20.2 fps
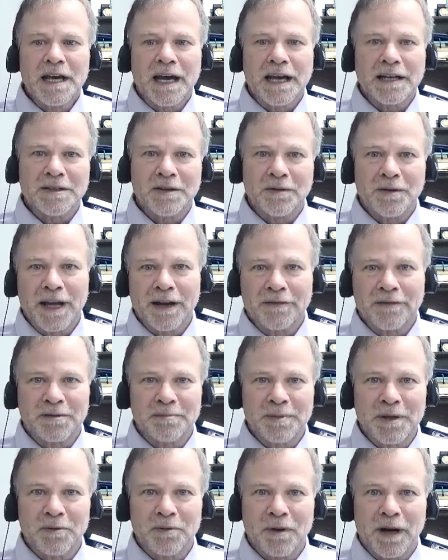I don't have to
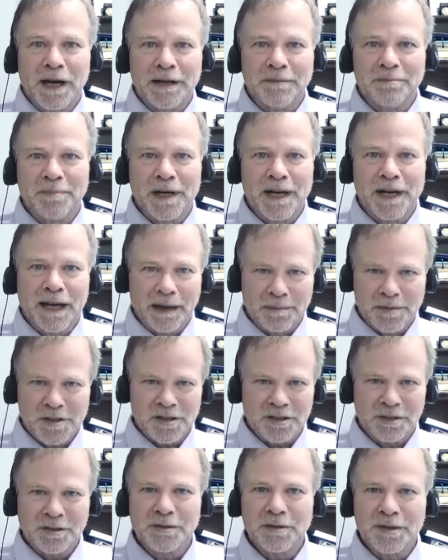be right, but I
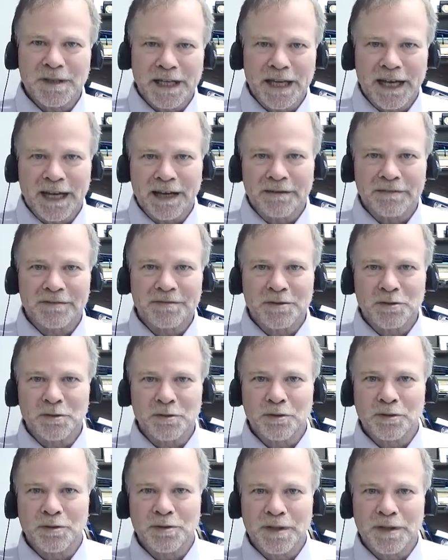absolutely have
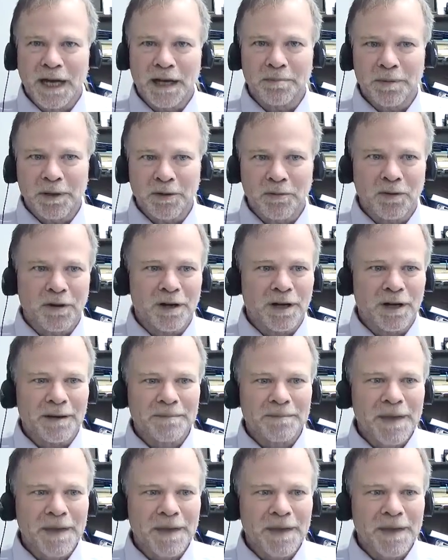to not be wrong.